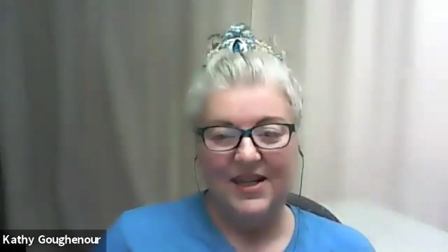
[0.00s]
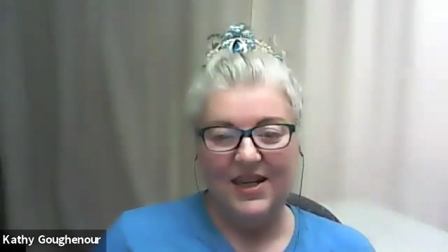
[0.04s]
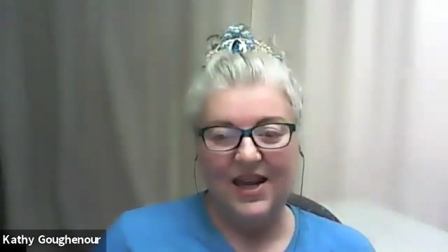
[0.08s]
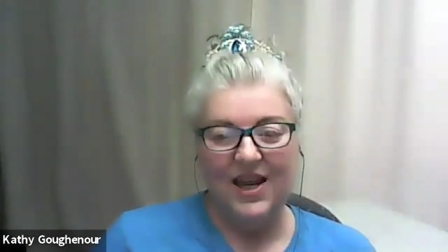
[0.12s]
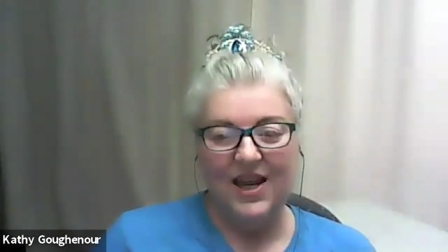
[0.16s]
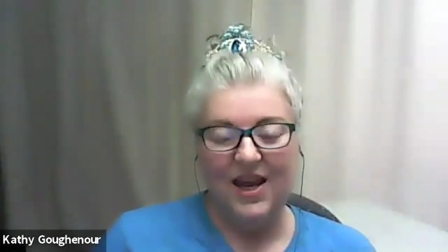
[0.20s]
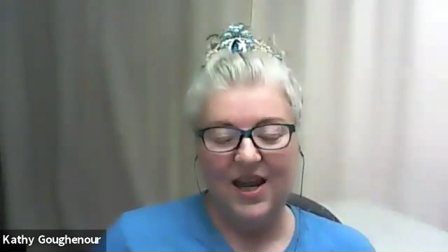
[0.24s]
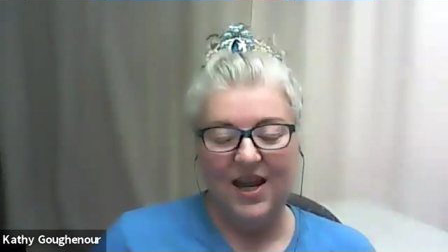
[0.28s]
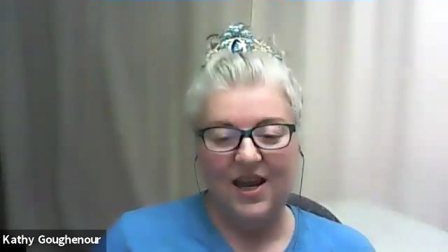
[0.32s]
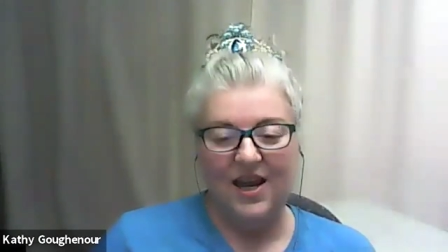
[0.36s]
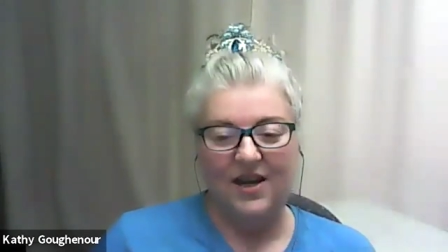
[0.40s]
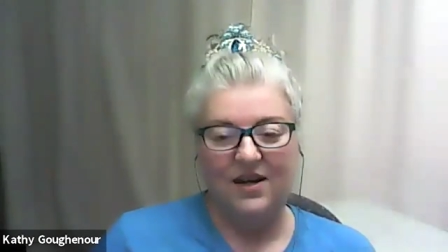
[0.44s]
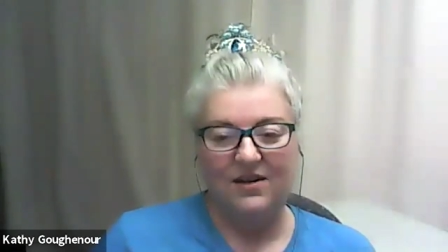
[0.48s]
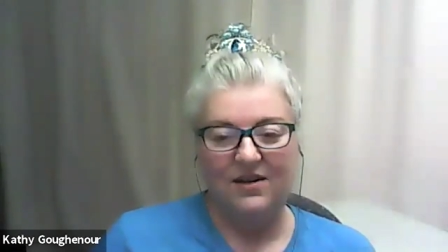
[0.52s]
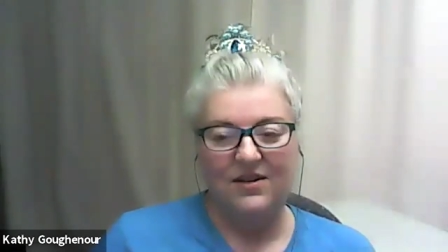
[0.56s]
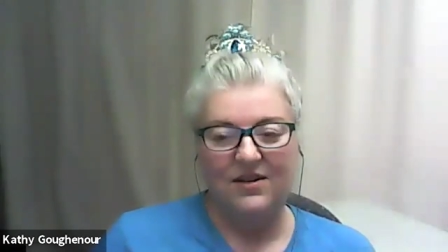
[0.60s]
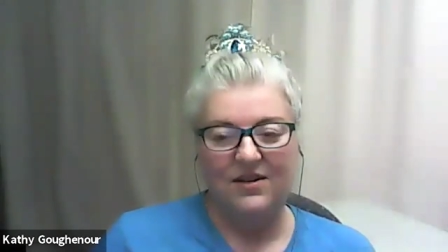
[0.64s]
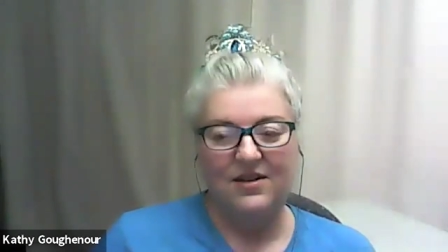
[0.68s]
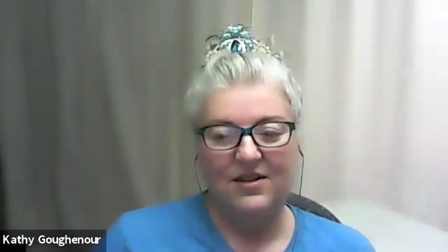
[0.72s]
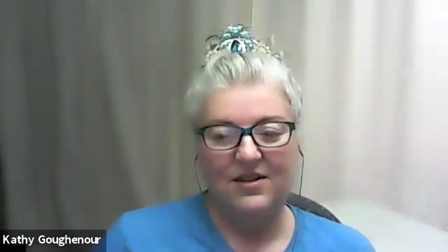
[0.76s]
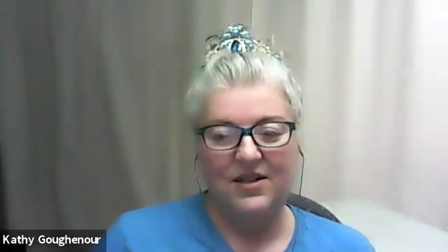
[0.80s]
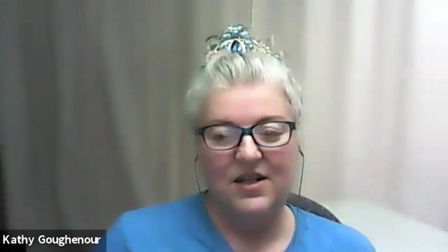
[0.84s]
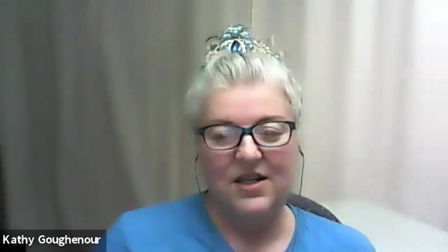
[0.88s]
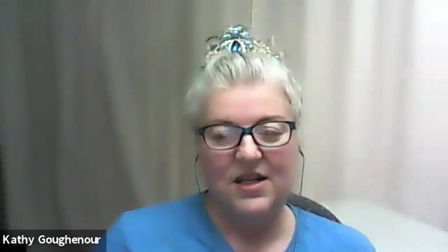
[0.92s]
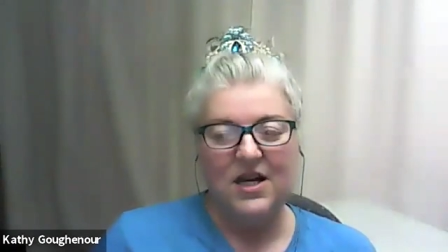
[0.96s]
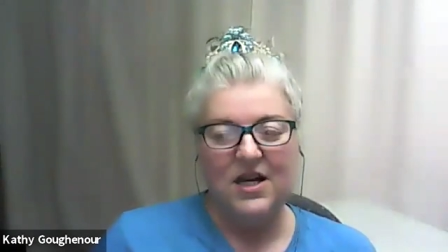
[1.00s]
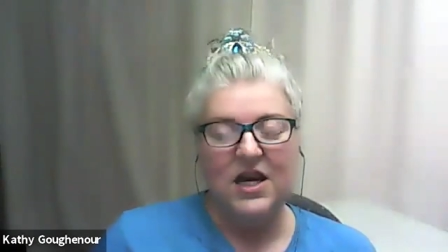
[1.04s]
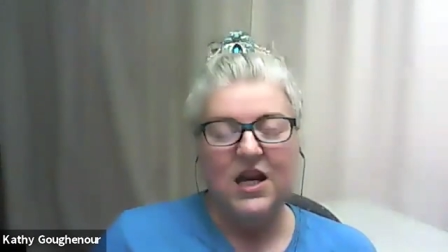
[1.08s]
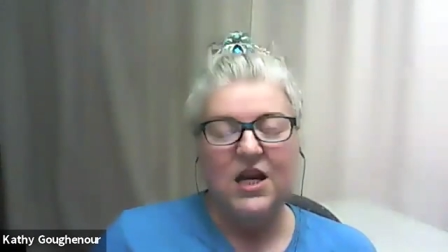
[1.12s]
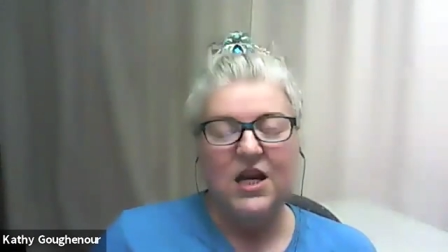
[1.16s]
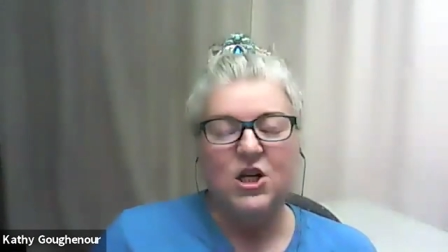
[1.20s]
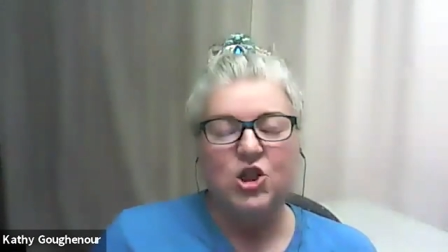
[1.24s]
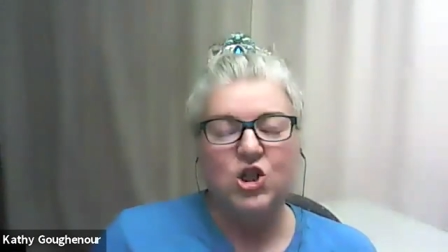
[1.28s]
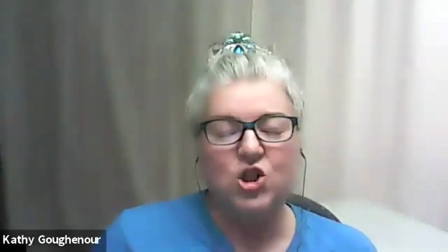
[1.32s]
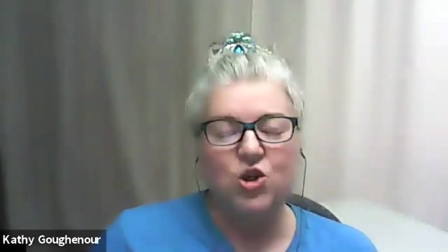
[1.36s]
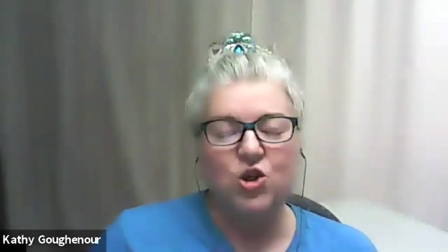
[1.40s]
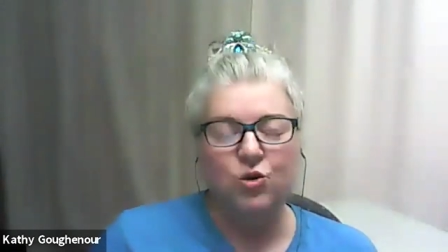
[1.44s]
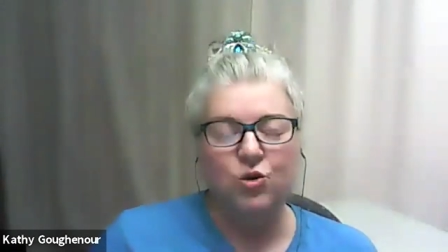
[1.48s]
Yeah.
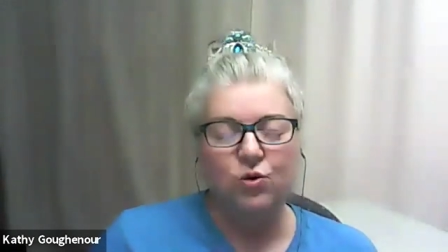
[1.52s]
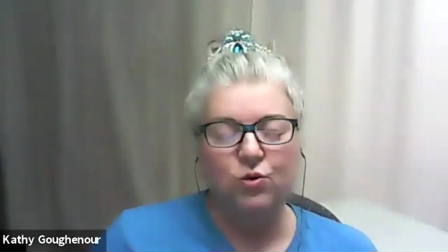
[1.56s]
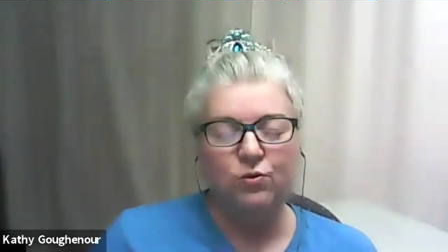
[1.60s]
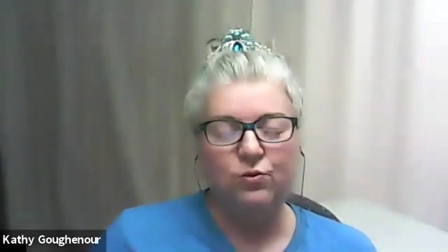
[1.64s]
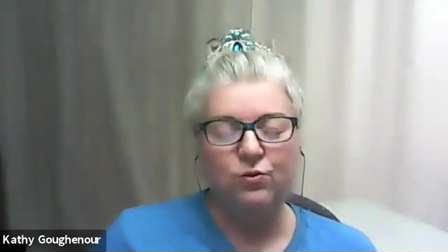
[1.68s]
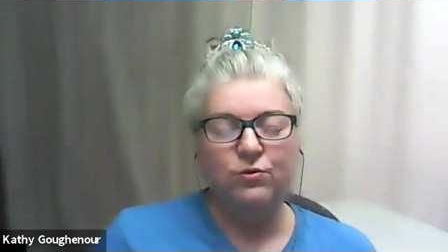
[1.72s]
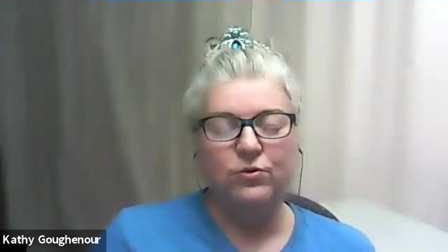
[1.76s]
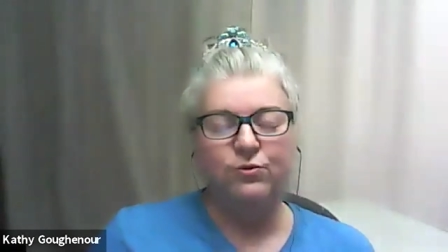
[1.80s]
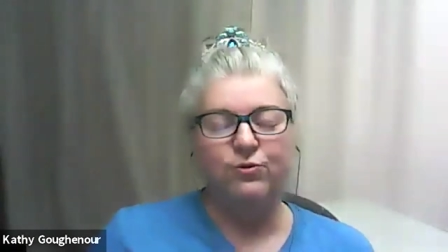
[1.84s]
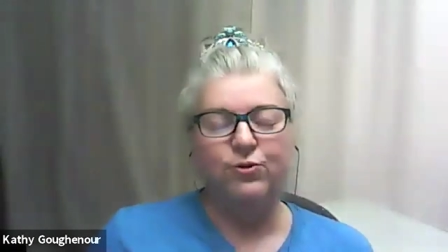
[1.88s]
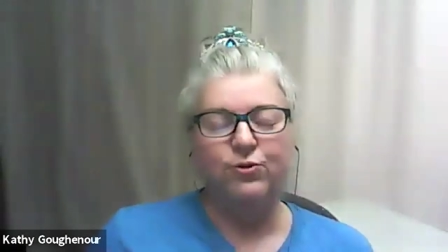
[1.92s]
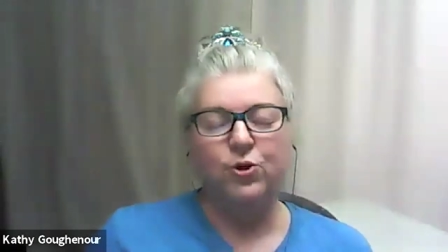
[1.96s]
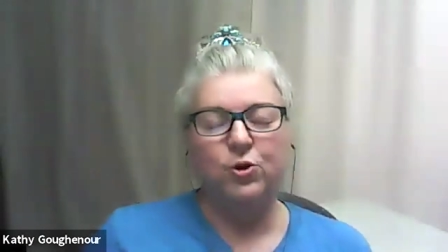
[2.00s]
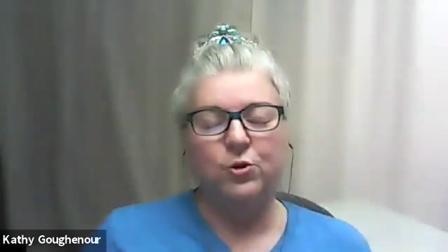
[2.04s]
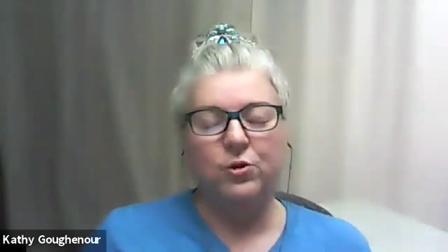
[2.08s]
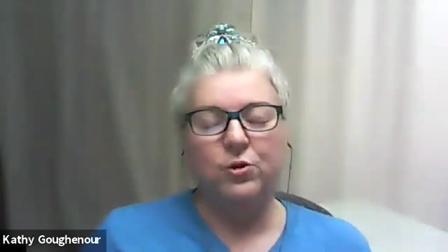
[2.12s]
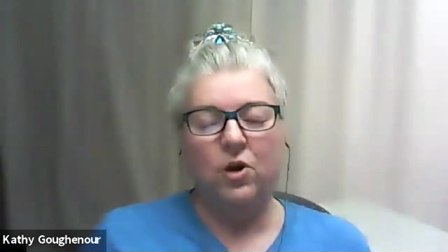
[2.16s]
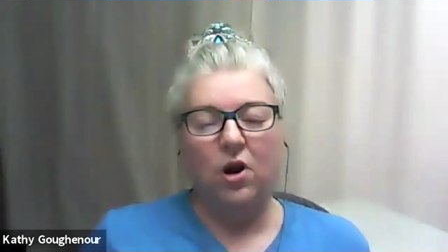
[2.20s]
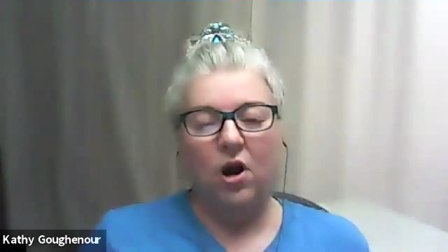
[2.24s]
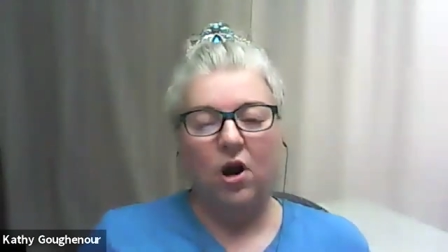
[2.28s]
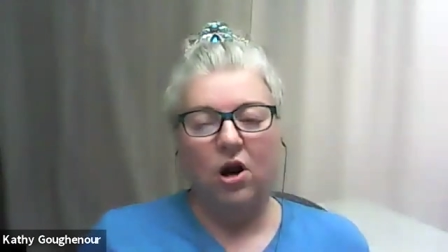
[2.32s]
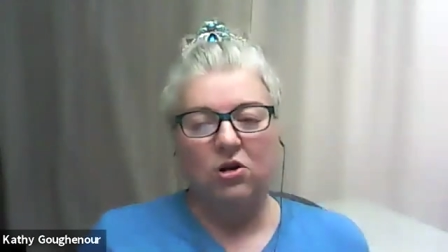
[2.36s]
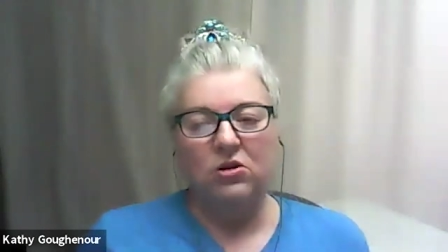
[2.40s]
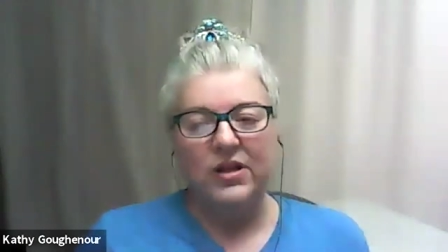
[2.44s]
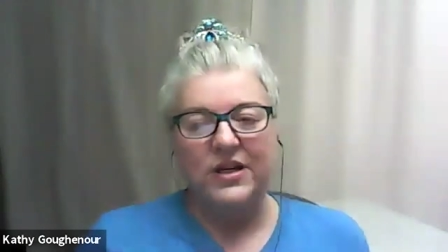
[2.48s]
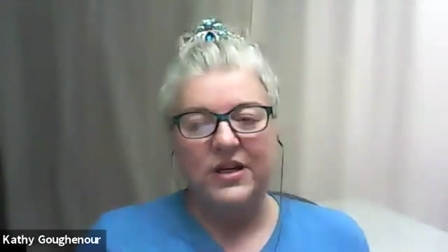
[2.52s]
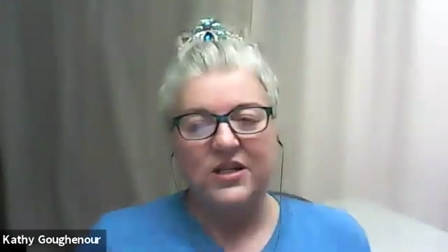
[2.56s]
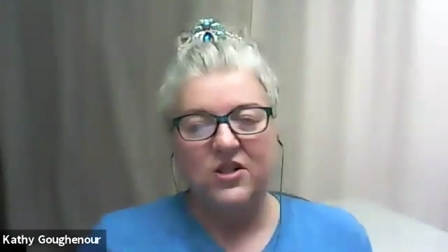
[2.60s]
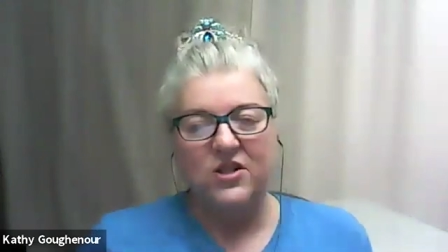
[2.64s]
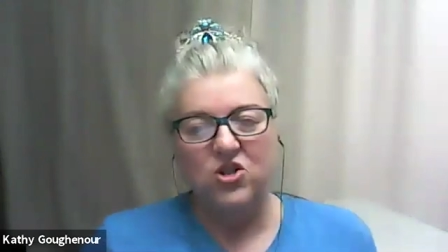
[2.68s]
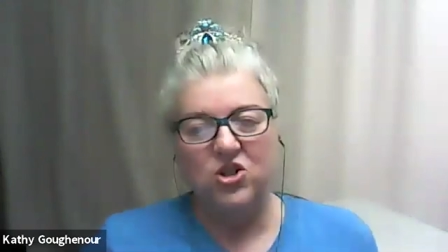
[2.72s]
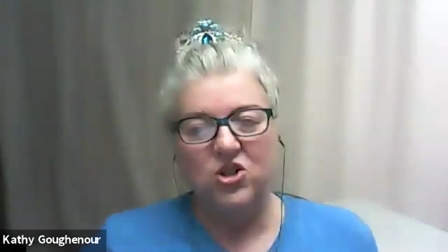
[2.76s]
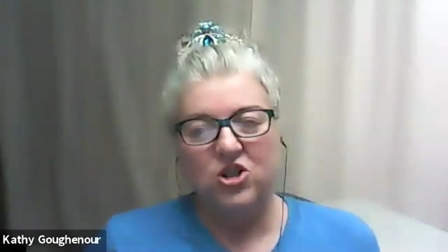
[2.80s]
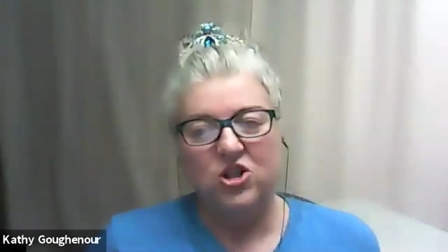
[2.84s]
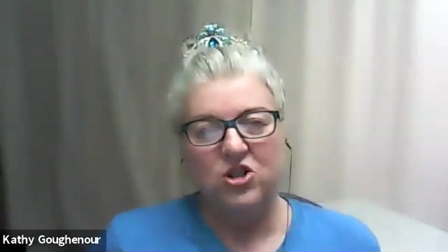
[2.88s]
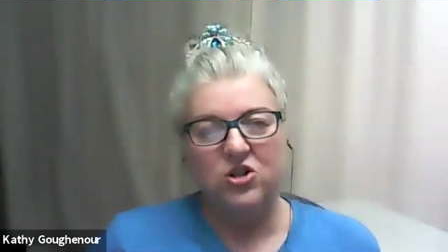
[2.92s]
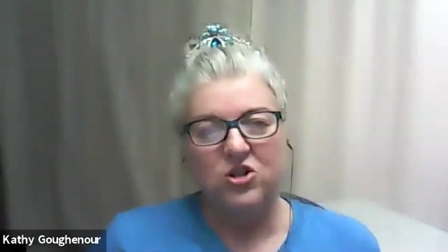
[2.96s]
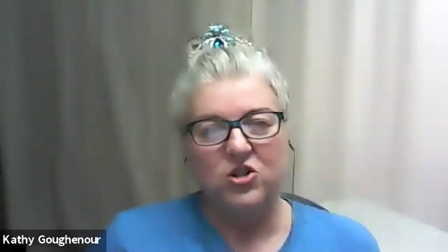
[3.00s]
So for our
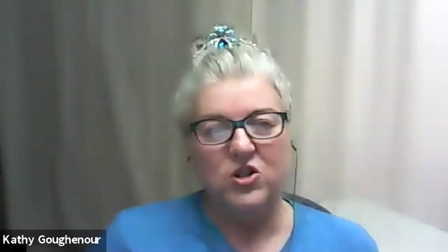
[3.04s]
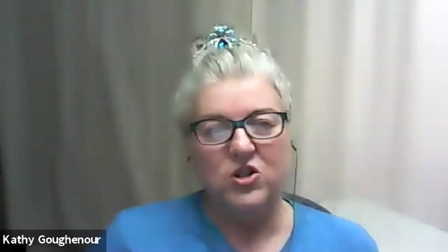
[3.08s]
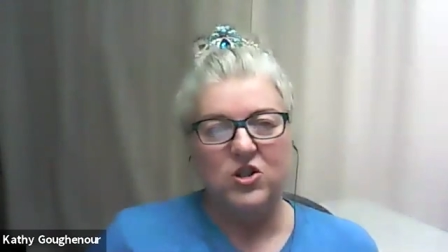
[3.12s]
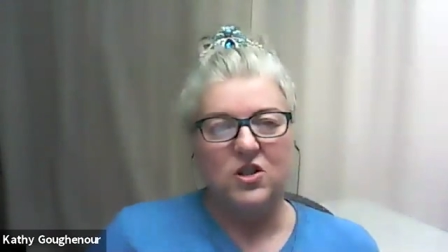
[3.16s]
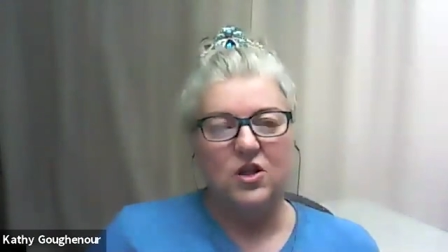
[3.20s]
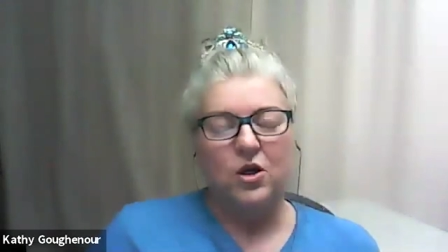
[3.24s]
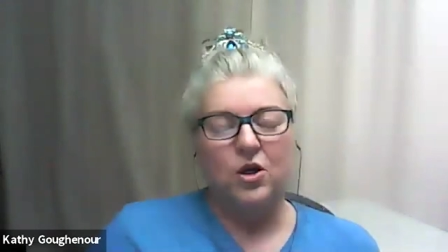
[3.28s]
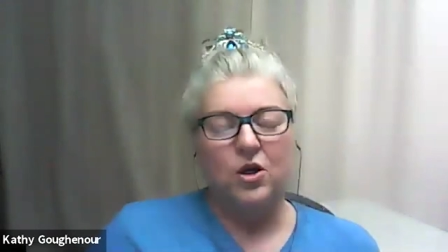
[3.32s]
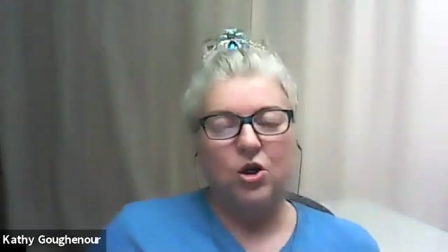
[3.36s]
listeners